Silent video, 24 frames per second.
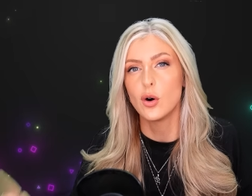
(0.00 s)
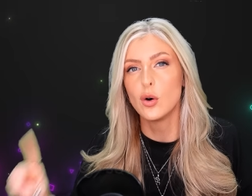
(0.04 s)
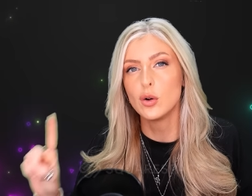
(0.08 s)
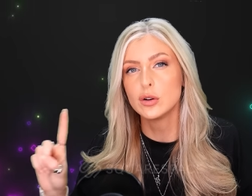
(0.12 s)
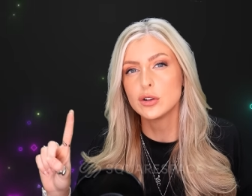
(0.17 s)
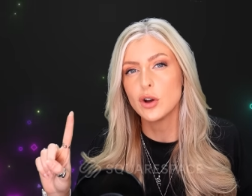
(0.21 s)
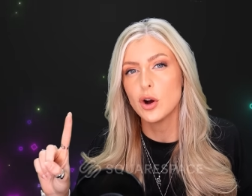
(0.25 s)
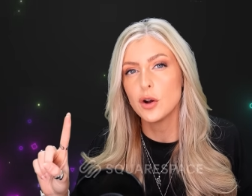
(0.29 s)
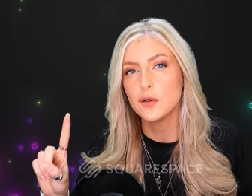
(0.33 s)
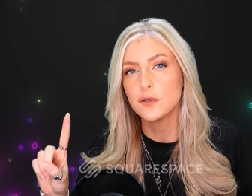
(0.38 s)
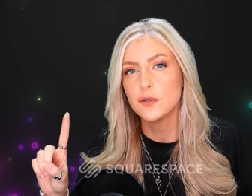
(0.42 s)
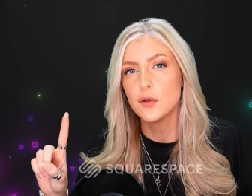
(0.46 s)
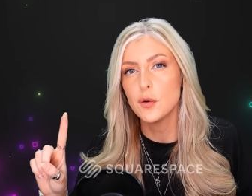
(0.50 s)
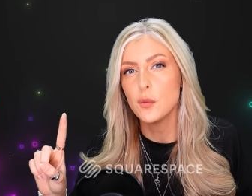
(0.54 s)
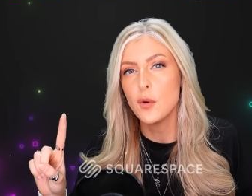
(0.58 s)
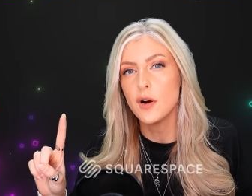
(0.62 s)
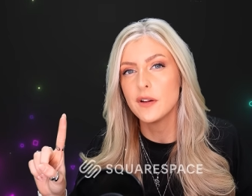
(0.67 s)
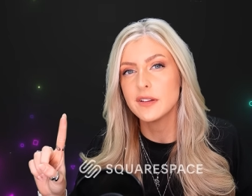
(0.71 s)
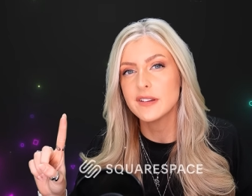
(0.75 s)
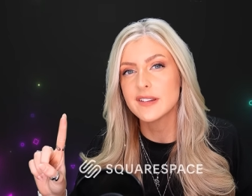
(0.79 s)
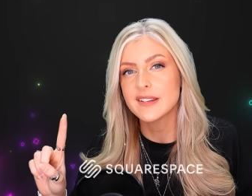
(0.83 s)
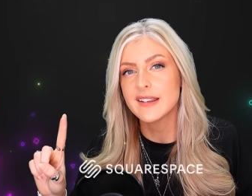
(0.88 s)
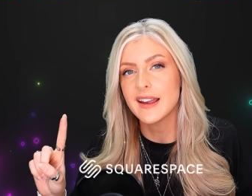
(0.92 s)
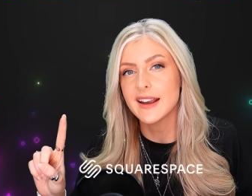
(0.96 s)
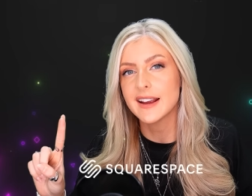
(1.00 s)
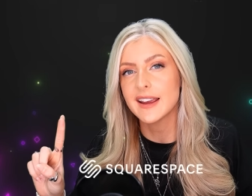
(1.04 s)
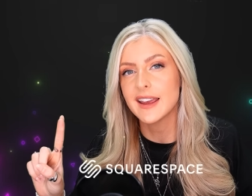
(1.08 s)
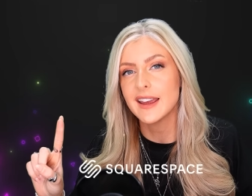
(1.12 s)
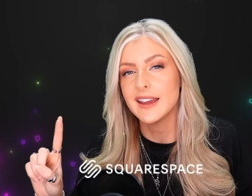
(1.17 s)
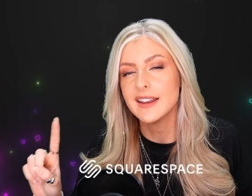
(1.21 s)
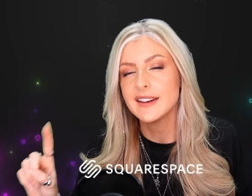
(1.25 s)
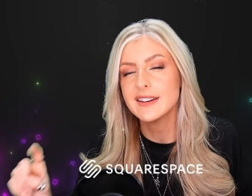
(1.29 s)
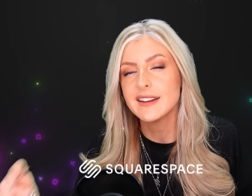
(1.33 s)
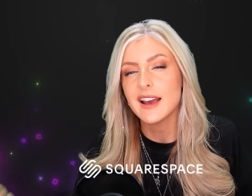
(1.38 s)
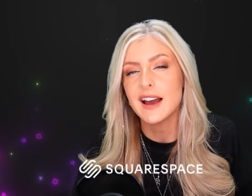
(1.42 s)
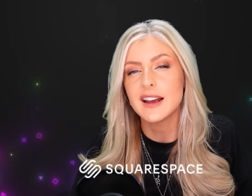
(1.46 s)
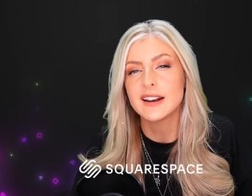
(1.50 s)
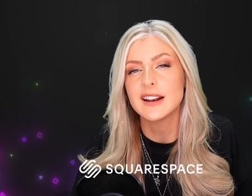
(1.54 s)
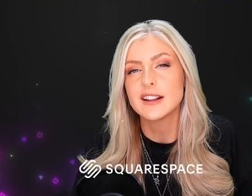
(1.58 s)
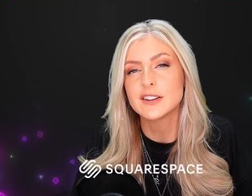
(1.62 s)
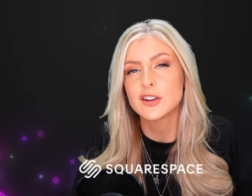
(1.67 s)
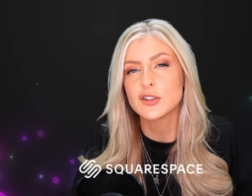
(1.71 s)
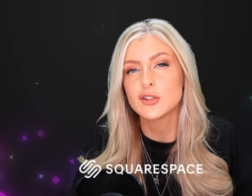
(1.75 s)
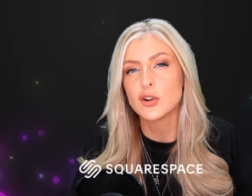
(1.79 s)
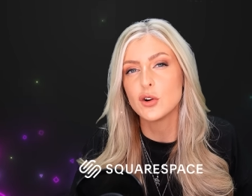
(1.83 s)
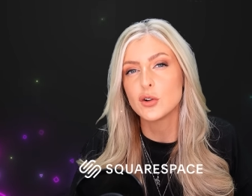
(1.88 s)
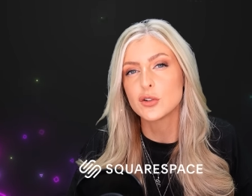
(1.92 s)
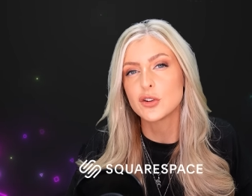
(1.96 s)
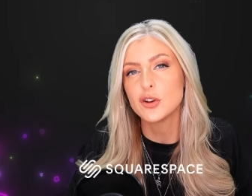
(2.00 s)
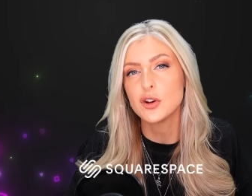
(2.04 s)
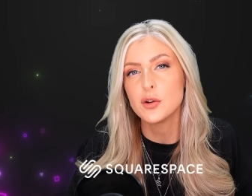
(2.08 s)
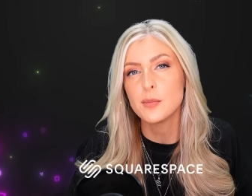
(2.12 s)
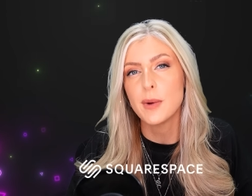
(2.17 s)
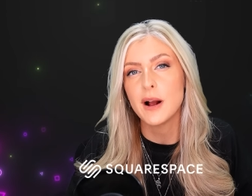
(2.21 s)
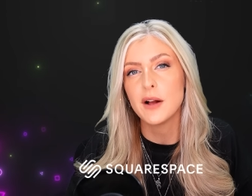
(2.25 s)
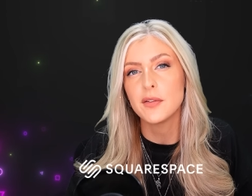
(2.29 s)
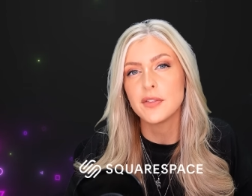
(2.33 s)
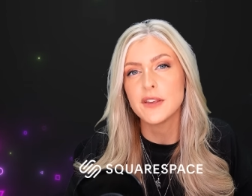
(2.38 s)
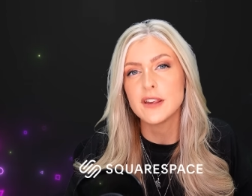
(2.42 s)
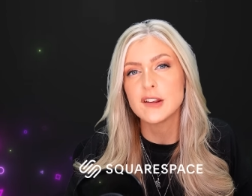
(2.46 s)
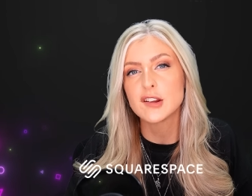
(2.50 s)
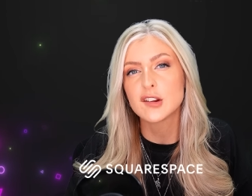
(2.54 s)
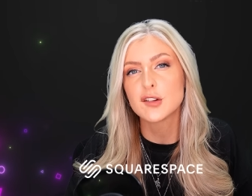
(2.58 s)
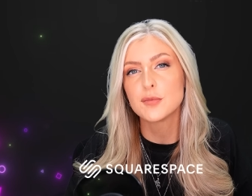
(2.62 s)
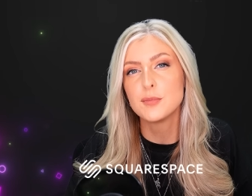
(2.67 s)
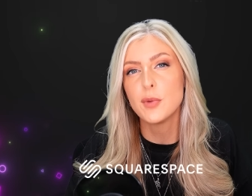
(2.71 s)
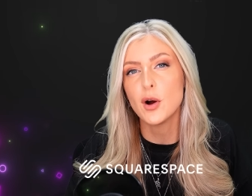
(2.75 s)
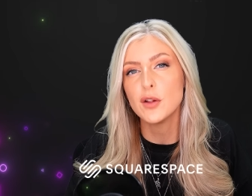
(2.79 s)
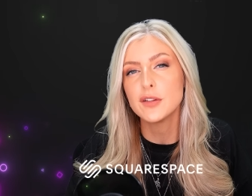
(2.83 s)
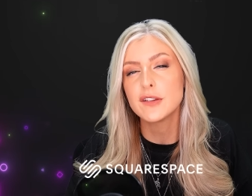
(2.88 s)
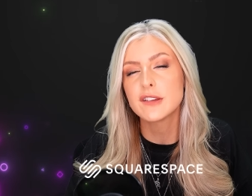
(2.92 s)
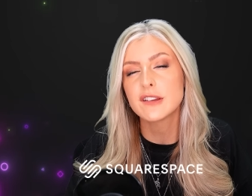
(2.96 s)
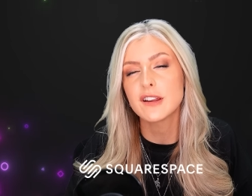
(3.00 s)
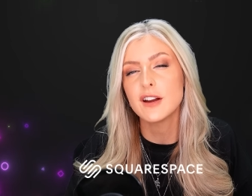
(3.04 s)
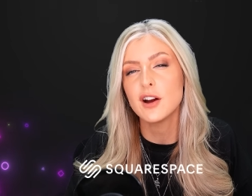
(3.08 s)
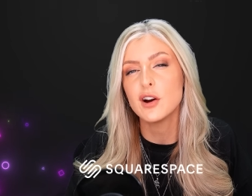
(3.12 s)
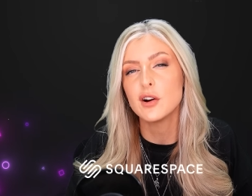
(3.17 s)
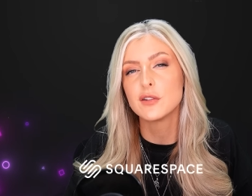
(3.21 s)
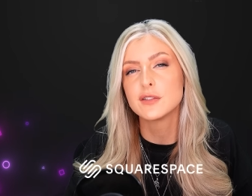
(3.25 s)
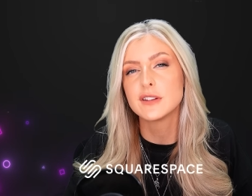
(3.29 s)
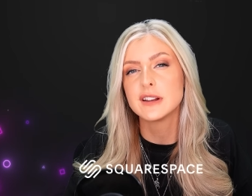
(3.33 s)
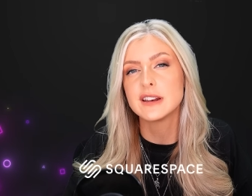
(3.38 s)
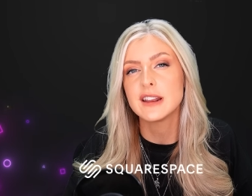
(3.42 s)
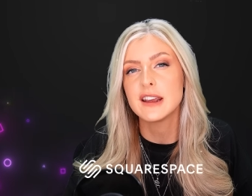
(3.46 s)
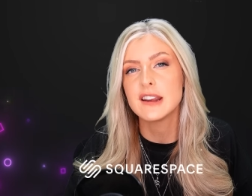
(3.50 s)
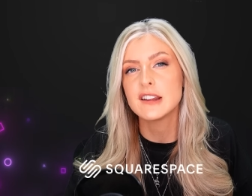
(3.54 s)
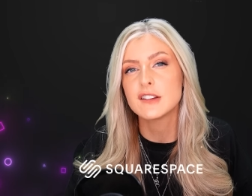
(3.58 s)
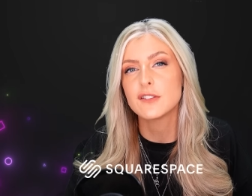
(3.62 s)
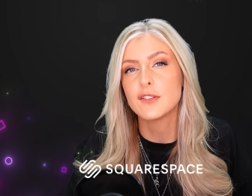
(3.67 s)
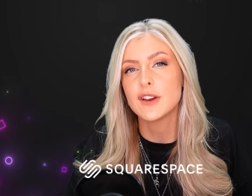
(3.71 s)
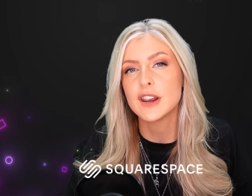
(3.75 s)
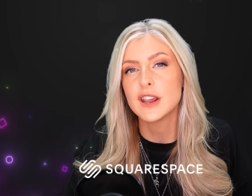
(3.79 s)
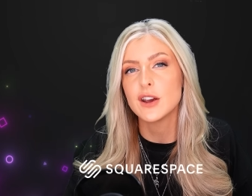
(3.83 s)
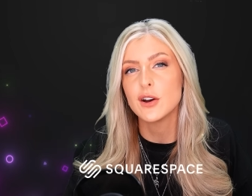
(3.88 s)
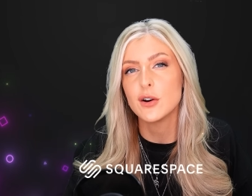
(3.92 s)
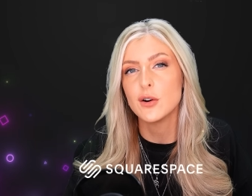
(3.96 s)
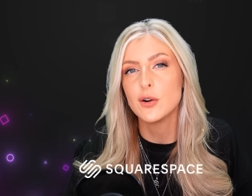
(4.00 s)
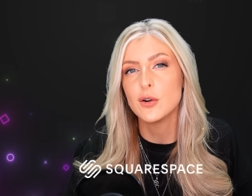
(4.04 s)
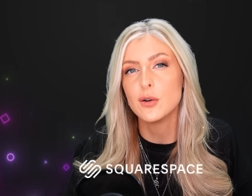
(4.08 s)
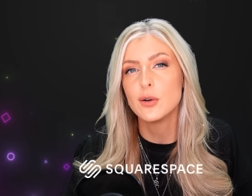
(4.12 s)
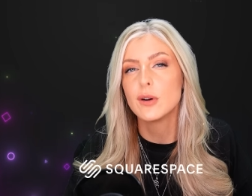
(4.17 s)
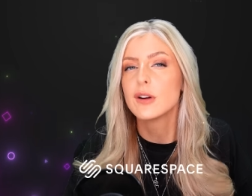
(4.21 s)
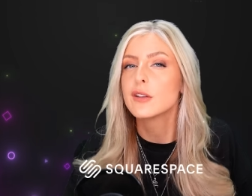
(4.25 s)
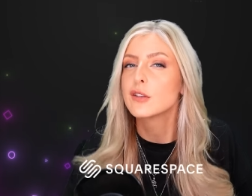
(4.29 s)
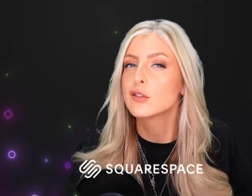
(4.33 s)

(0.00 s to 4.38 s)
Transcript: hold on for one second. I'd like to talk to you about the sponsor of today's video,